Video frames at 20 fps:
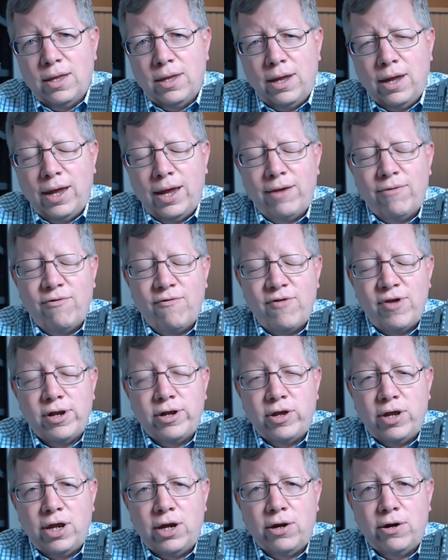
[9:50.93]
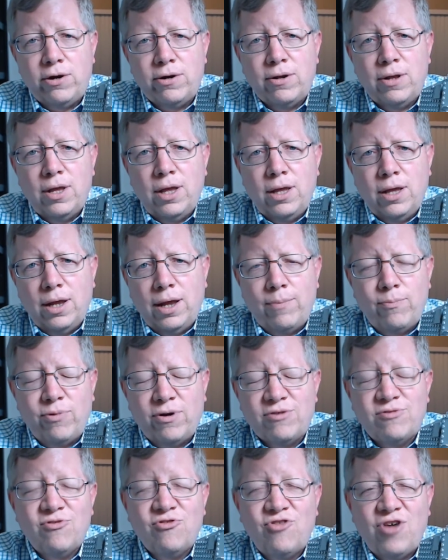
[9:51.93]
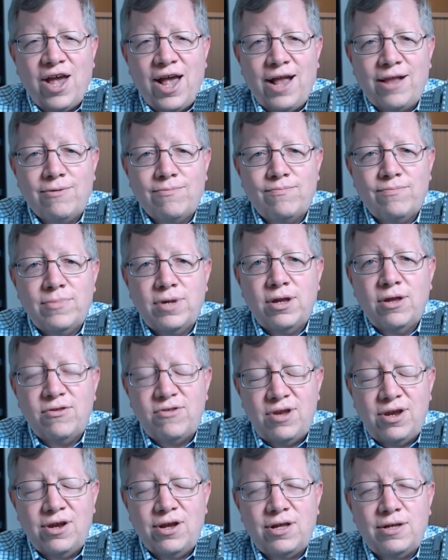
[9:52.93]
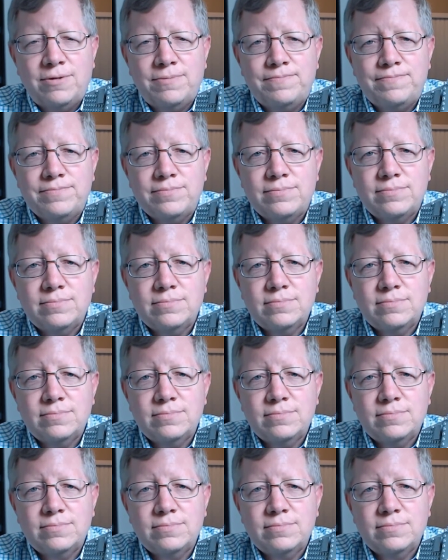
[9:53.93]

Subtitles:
I have a video here on BricksWithChad. See y'all.